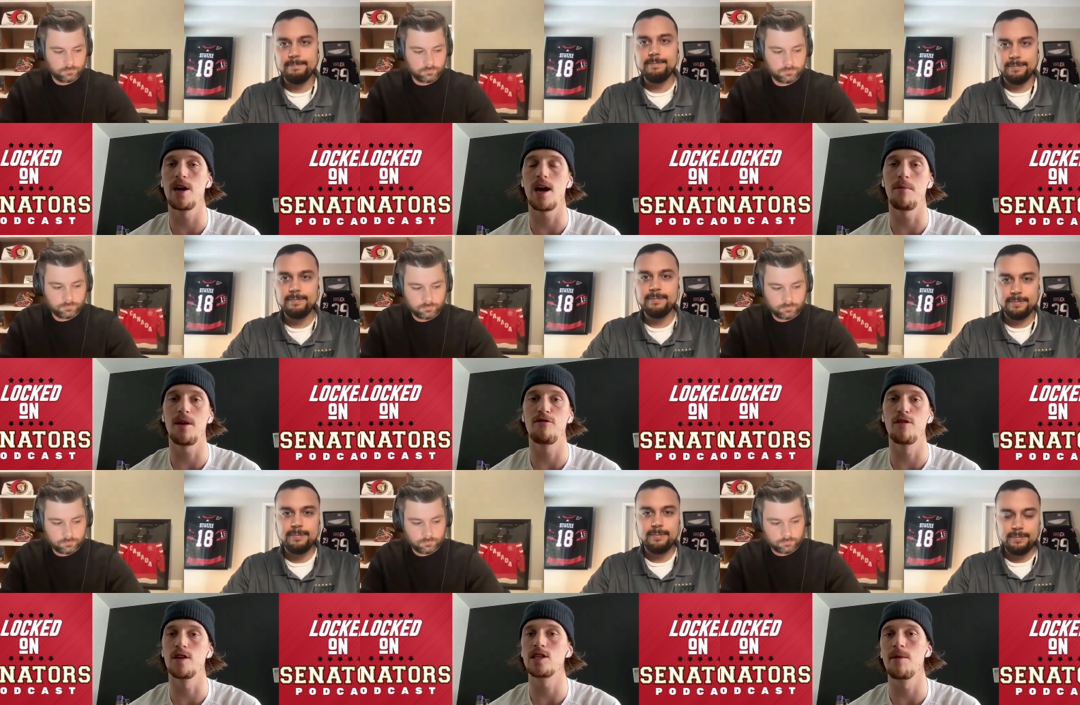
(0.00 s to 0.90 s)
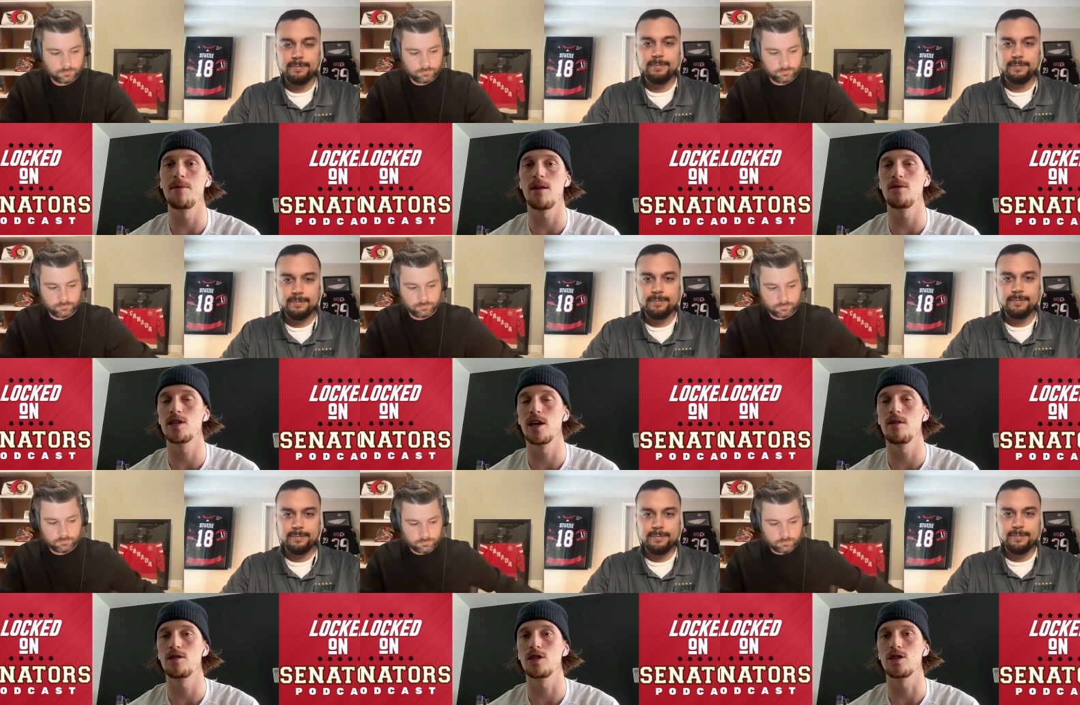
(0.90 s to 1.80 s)
Speaker 1: But I mean, for the time that I was
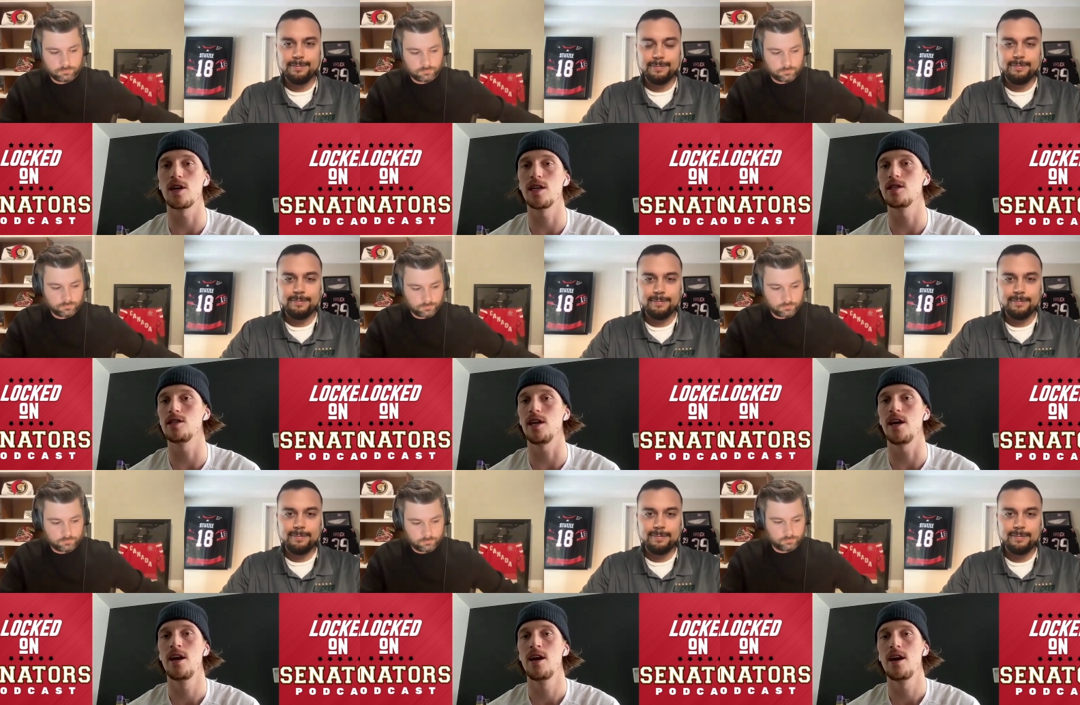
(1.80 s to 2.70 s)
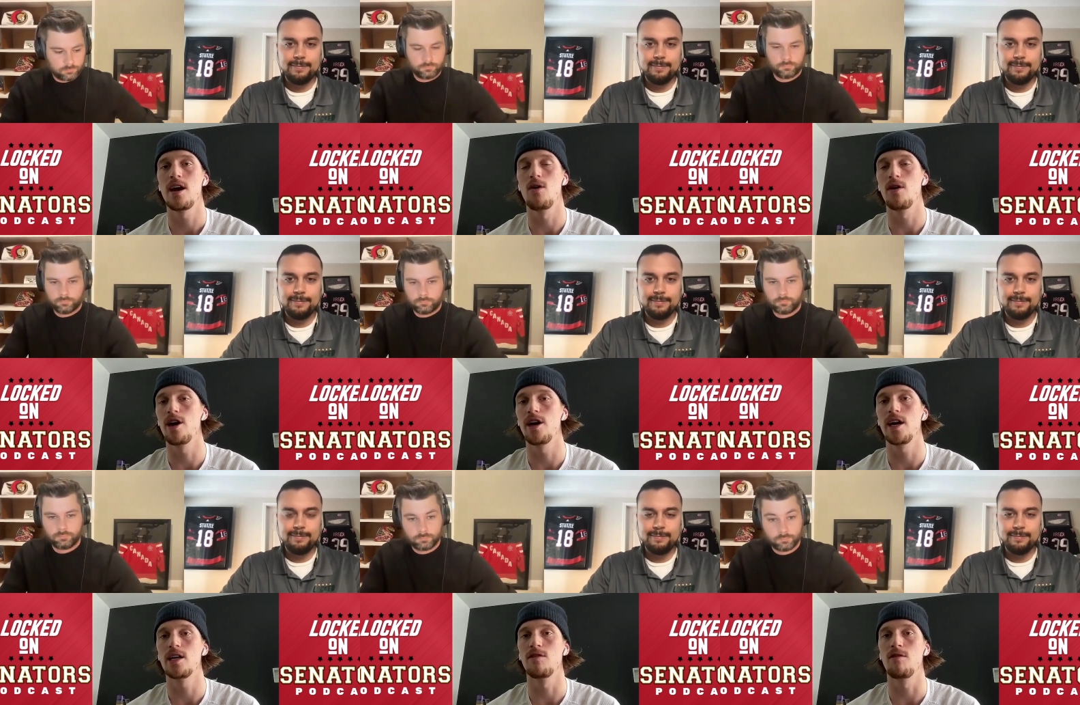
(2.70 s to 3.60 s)
there, it was just great to see how good
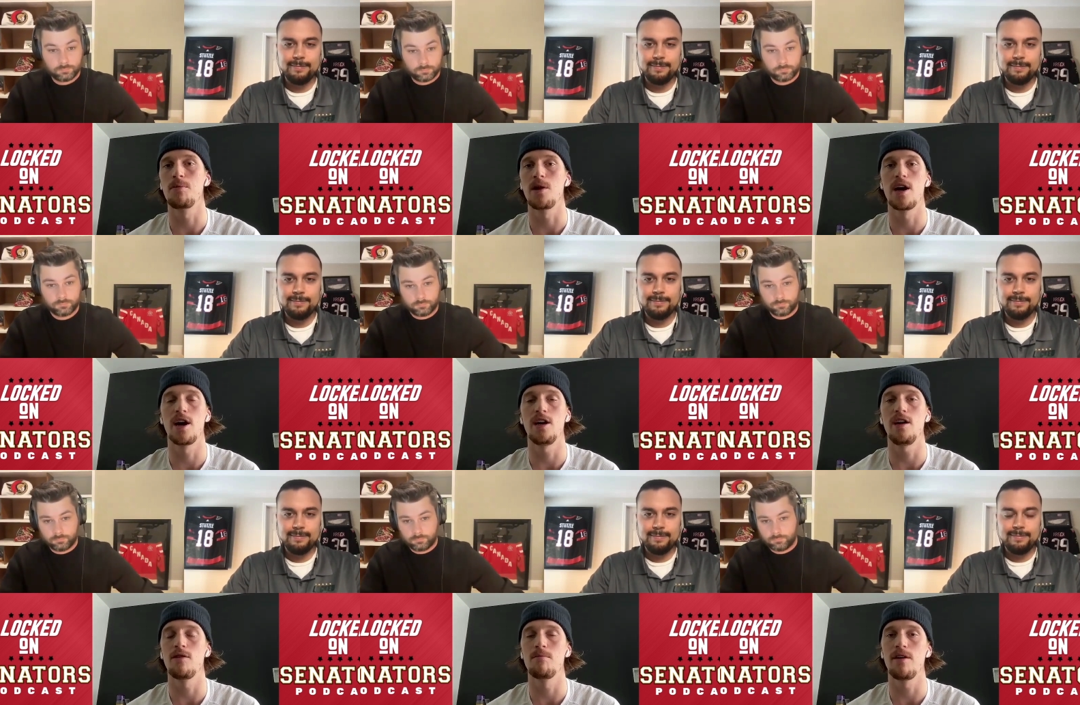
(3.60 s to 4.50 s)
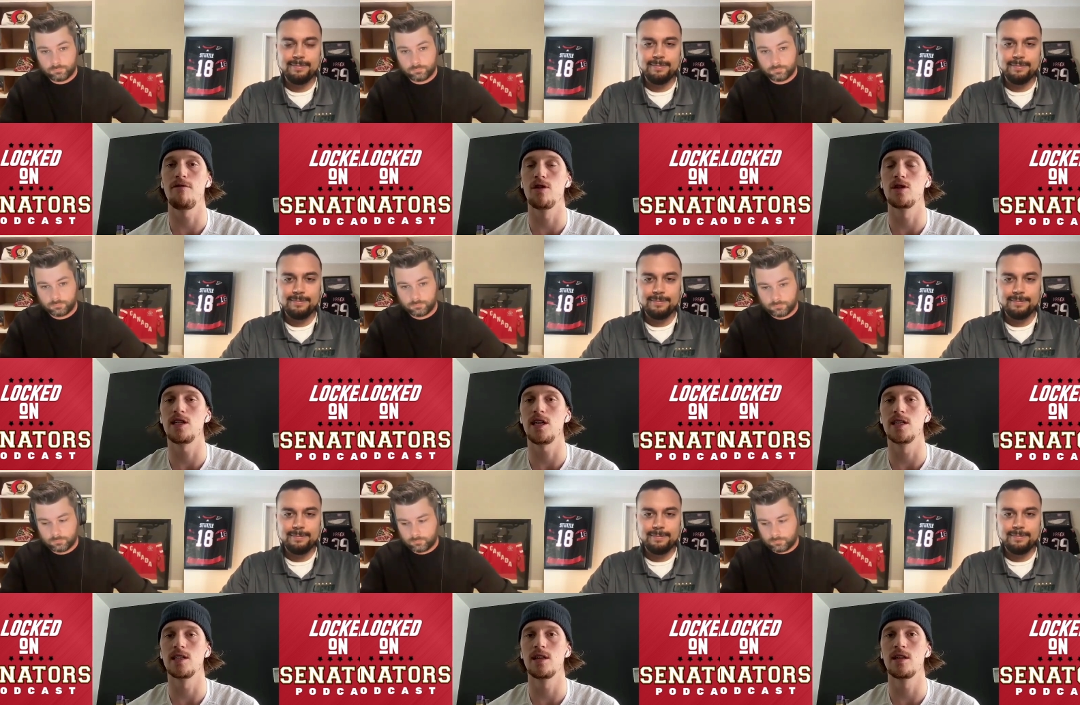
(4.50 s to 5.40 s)
he is of a player. And even my first
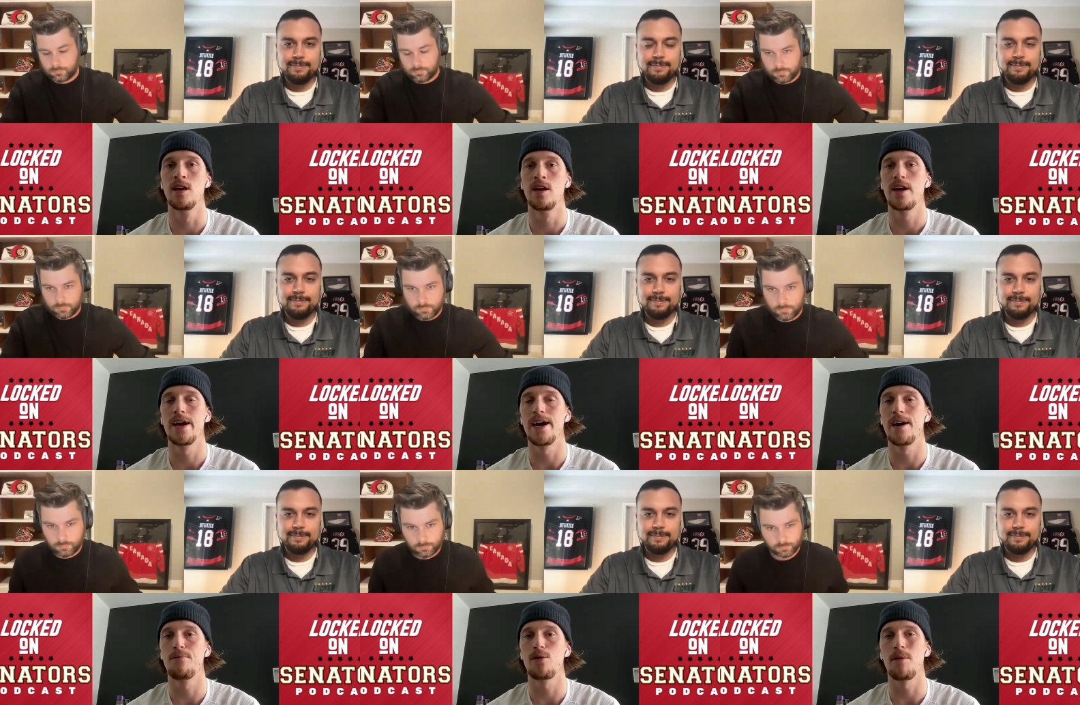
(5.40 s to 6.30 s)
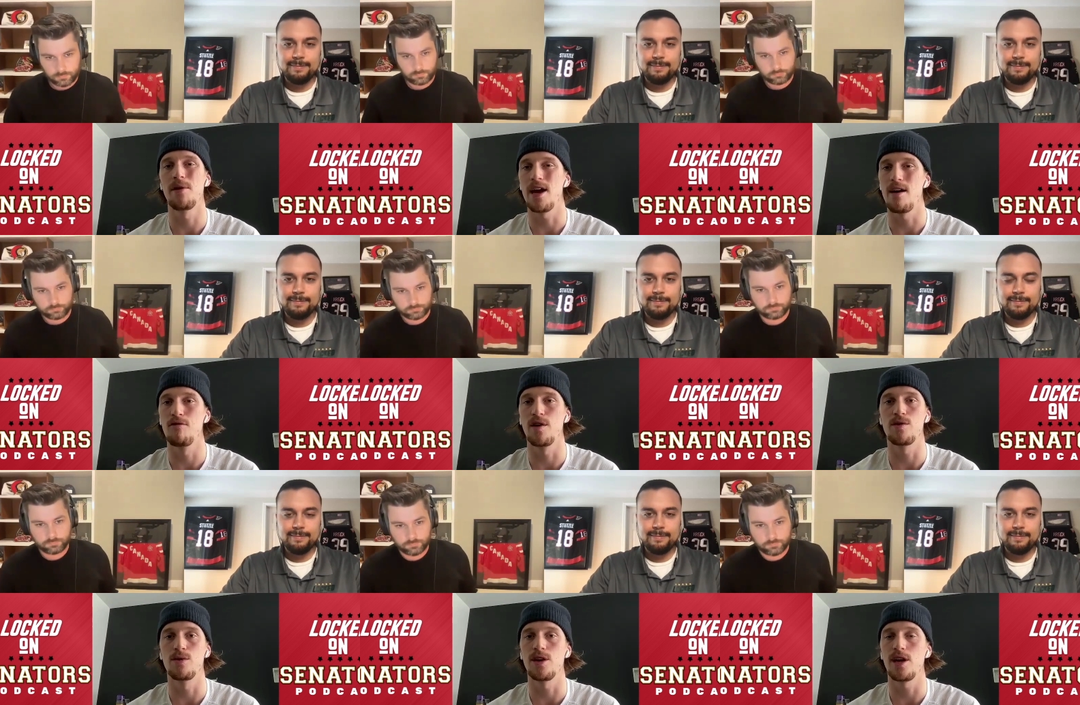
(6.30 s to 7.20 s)
season, uh, probably
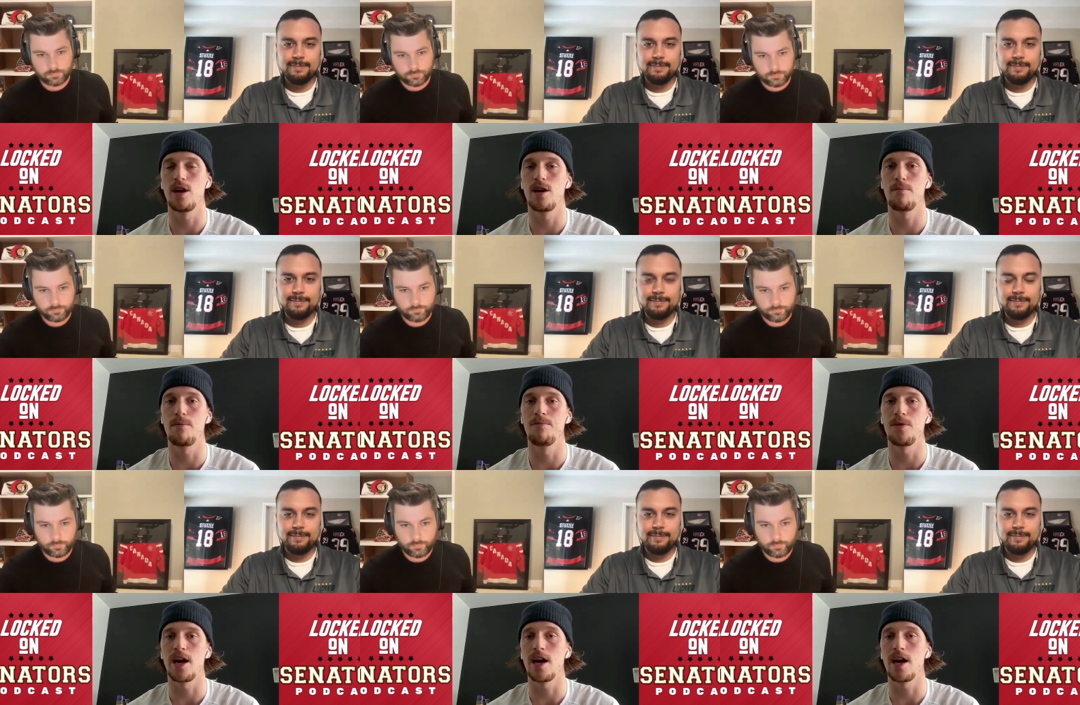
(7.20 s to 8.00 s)
halfway through the year, I